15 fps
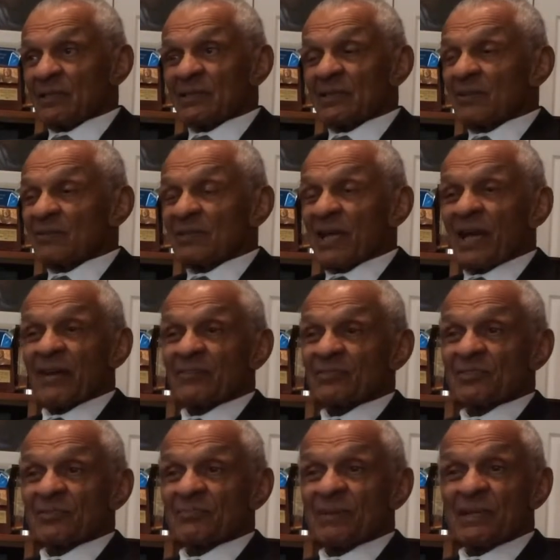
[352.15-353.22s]
their lives
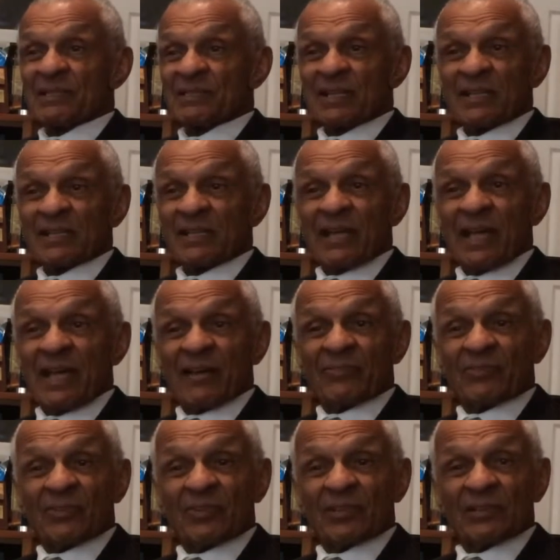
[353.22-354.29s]
are basically
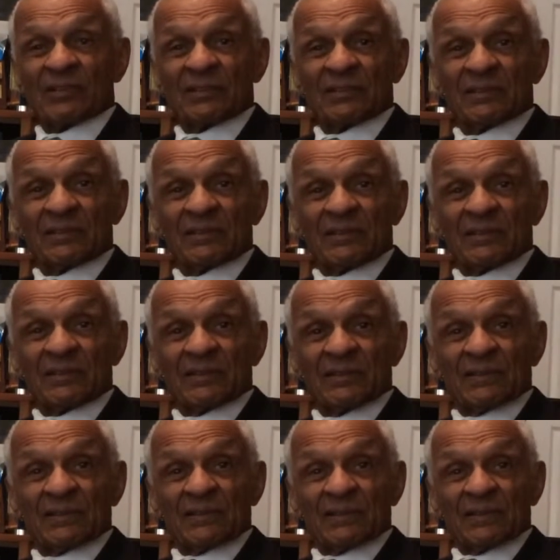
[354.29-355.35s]
half gone,
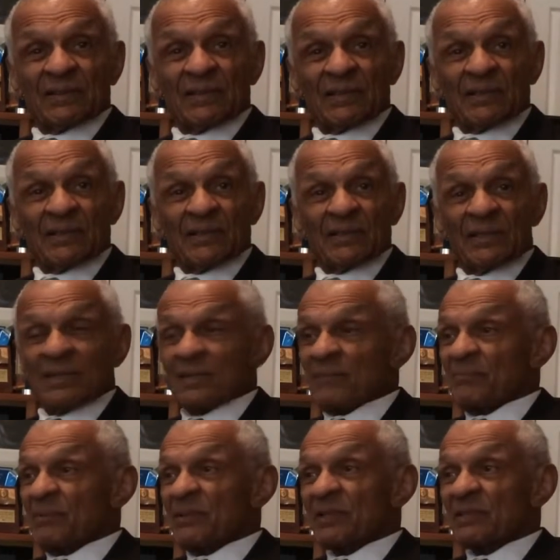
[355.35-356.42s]
huh?
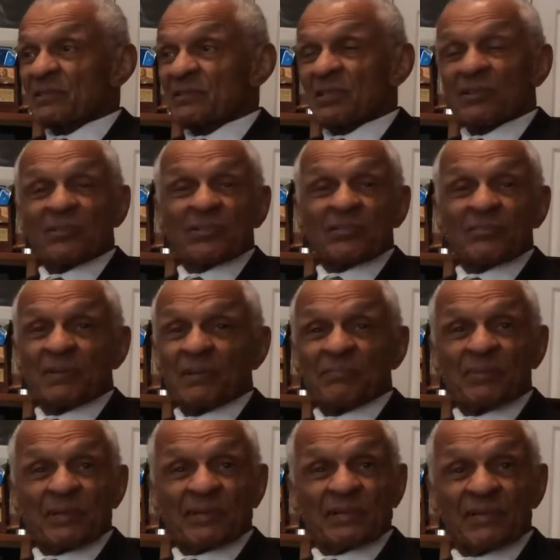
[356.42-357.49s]
Because they're going to be
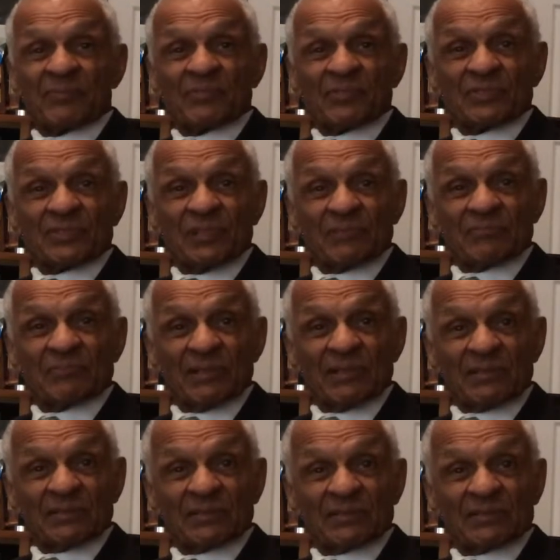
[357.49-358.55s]
picked up for something
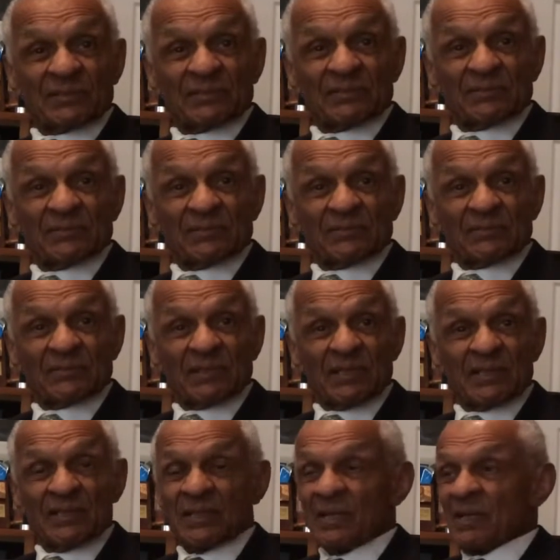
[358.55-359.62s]
else, right?
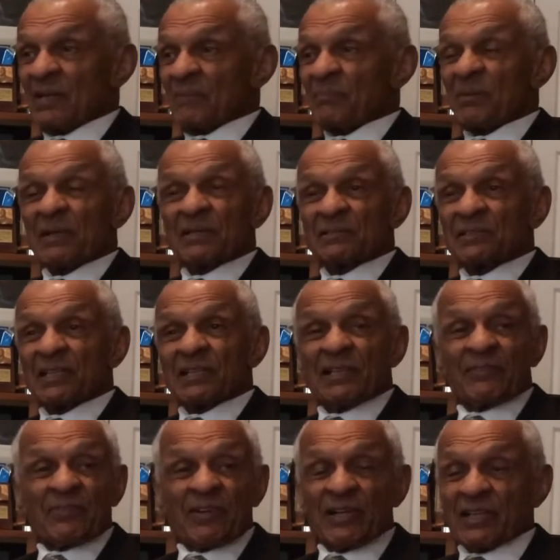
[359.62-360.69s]
Because they
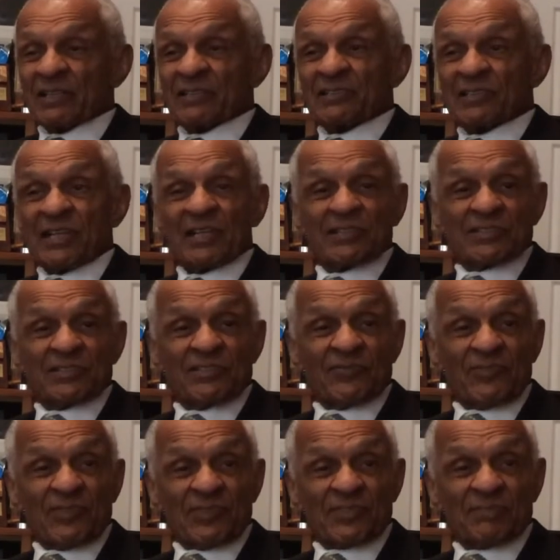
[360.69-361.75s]
never had a chance in the
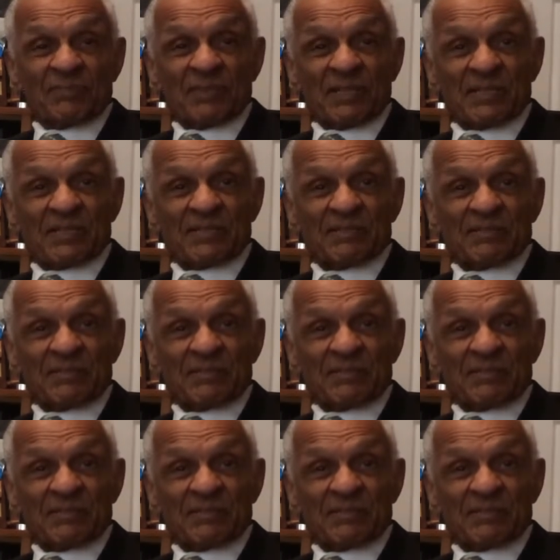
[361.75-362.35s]
first place,